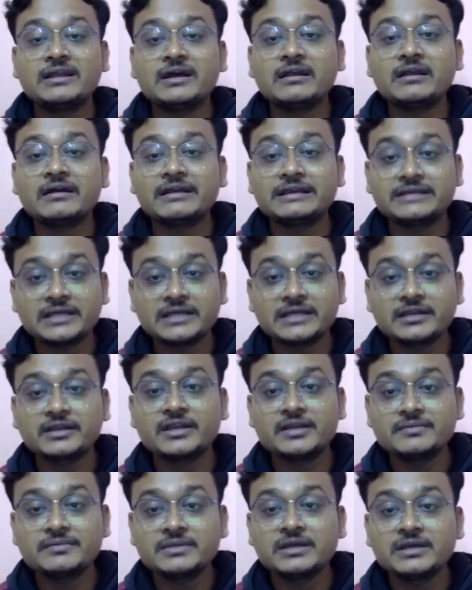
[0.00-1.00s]
greater
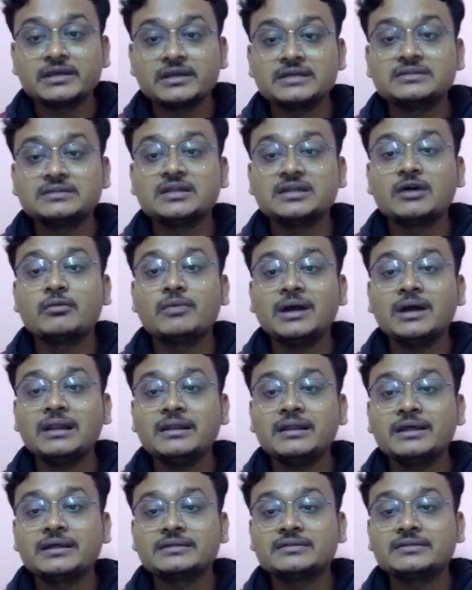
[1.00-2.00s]
gift in the world
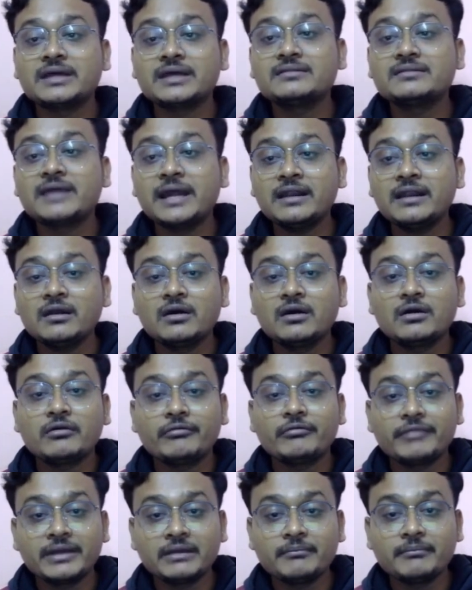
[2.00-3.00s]
than that
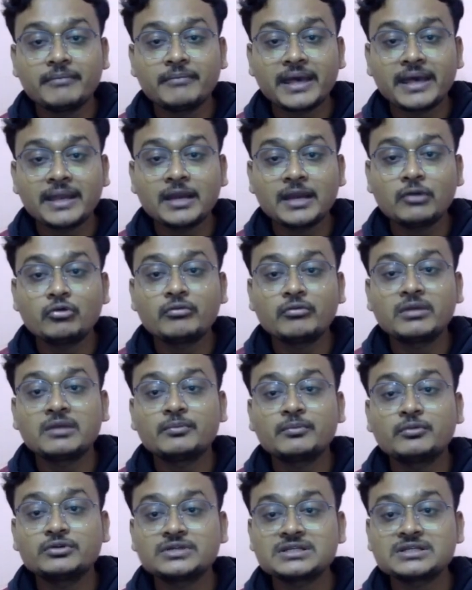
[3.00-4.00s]
when man and woman
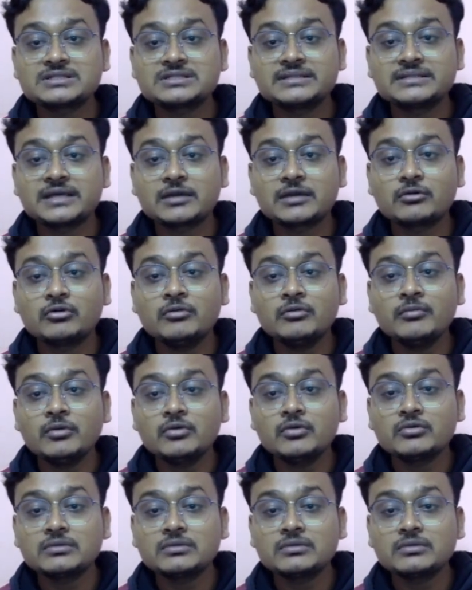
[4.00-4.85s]
possess their home,